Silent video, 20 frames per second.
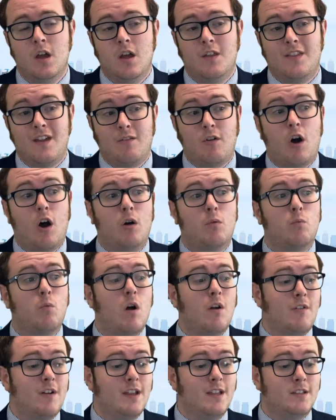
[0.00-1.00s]
There are
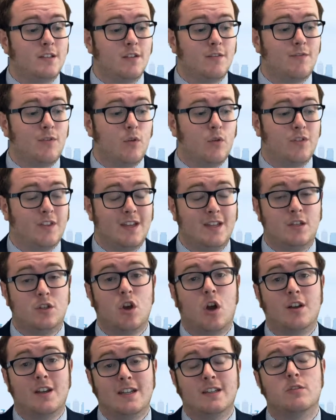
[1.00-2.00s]
worries for the
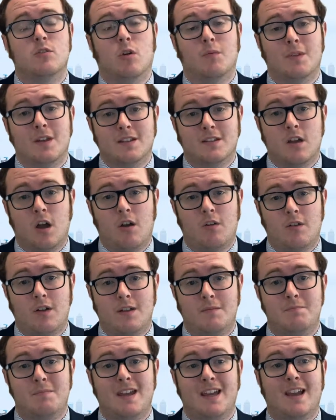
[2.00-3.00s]
Chinese crop that is
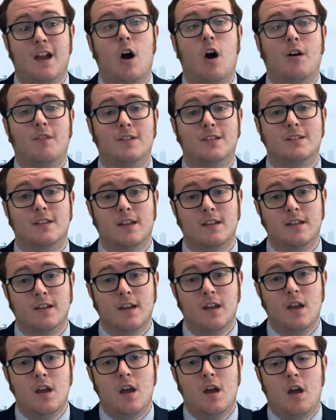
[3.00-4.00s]
currently being harvested,
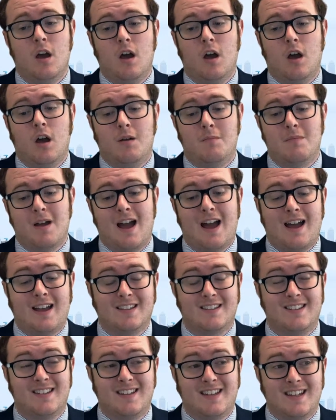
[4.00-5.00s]

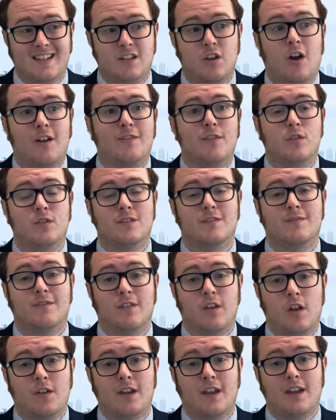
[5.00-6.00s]
as the typhoons and
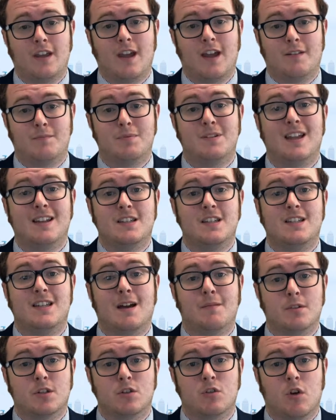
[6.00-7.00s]
flooding have potentially
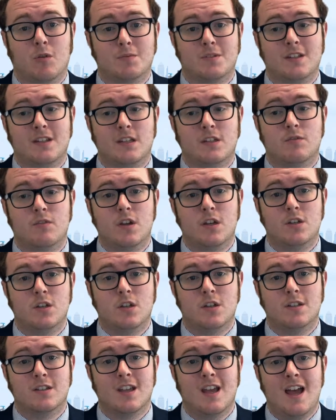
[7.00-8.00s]
damaged crops in these
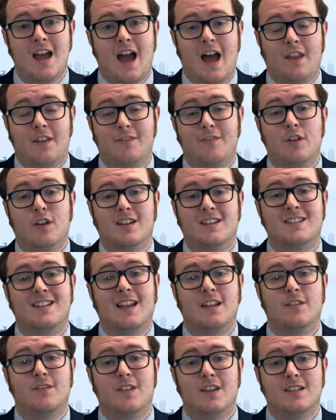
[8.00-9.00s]
regions, and the full
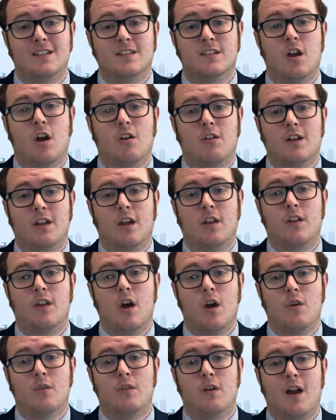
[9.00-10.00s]
extent of this is currently
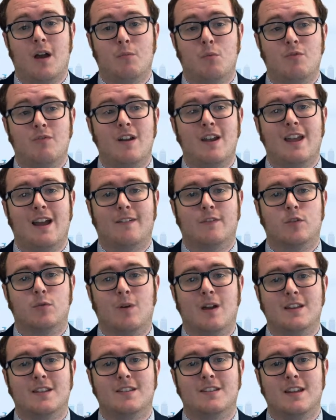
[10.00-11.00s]
unknown, and we'll really have to
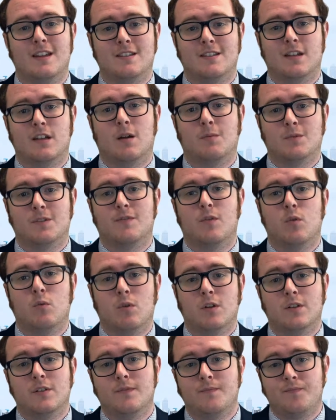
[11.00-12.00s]
wait to see as it comes
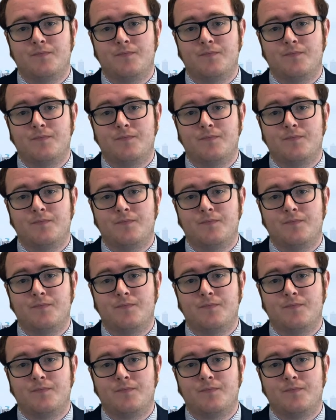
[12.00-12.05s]
forward.